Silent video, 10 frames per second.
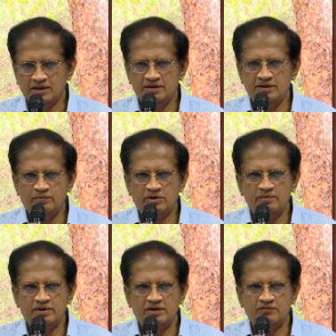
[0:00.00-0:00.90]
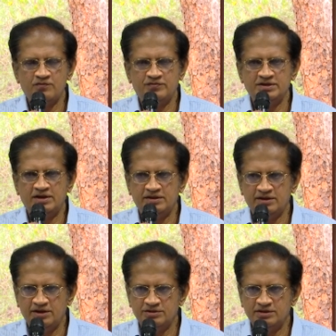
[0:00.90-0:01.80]
Department of Physical
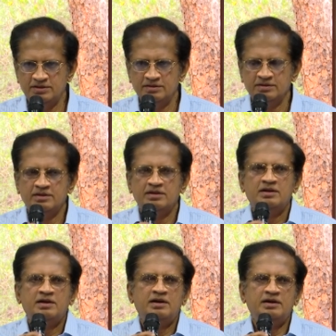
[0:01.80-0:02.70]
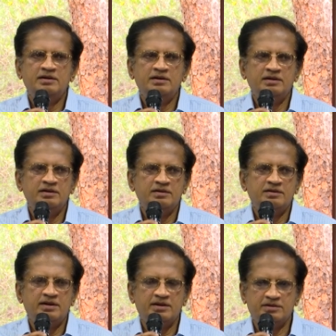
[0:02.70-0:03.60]
Education and
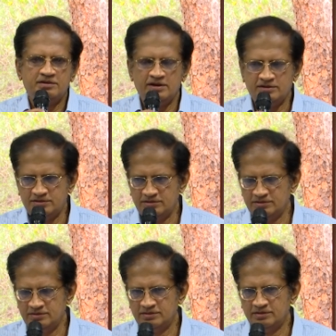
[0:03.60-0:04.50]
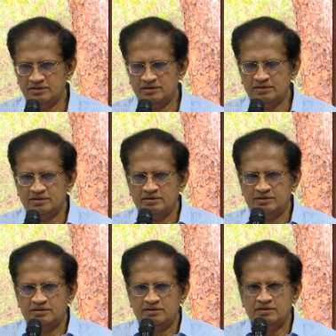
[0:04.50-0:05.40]
Directorate.
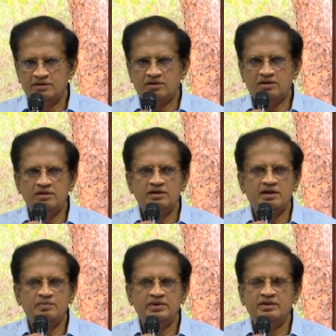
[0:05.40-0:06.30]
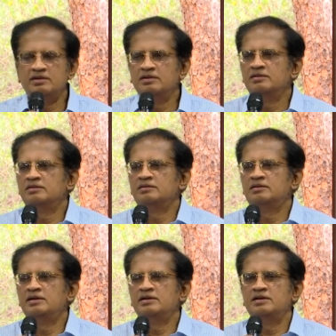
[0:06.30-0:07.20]
It all happened,
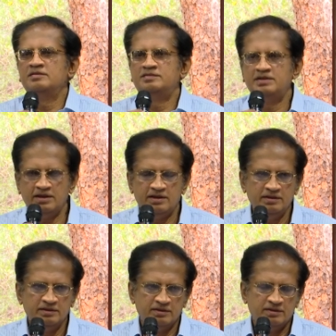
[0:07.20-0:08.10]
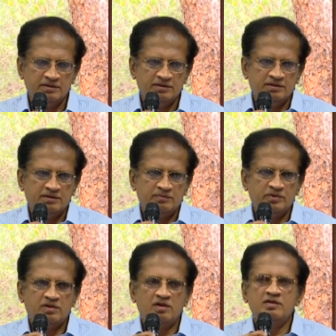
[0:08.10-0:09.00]
I can say,
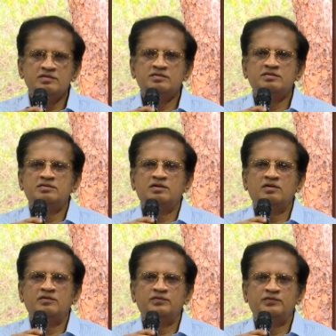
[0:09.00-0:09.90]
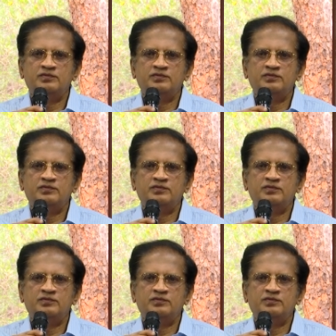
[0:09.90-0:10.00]
because of